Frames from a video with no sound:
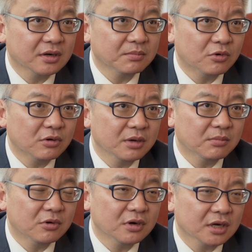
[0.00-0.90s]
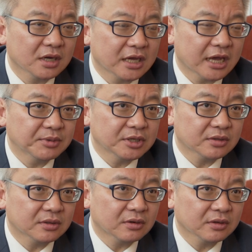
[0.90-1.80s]
are more and more
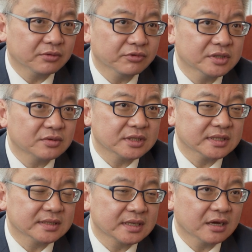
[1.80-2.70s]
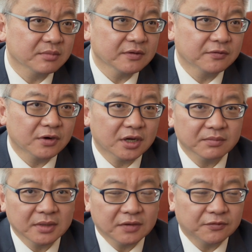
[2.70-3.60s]
capital or the resources coming
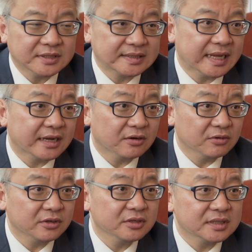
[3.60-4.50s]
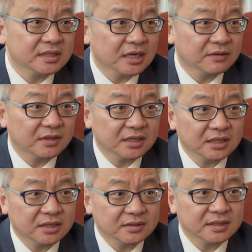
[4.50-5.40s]
from different stakeholders of the
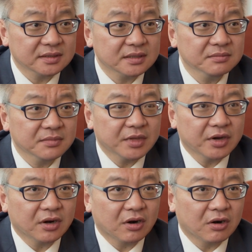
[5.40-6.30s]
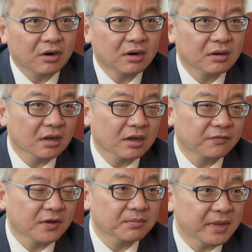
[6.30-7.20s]
ecosystem. There are fund